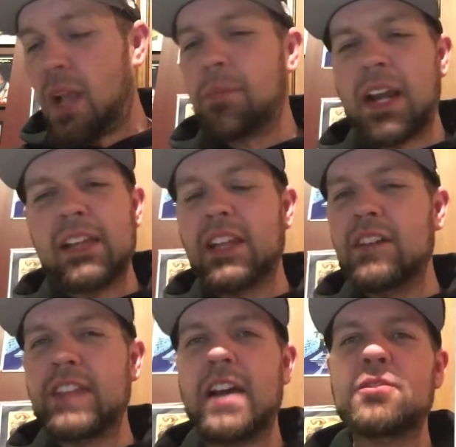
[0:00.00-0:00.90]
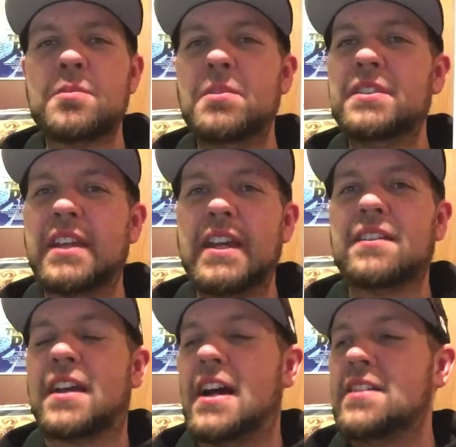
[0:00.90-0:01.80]
But I loved how it was put
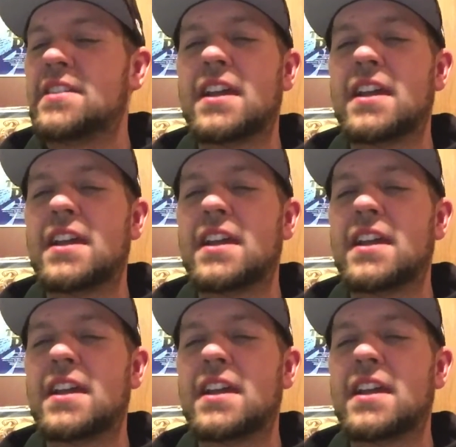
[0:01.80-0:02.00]
together, guys.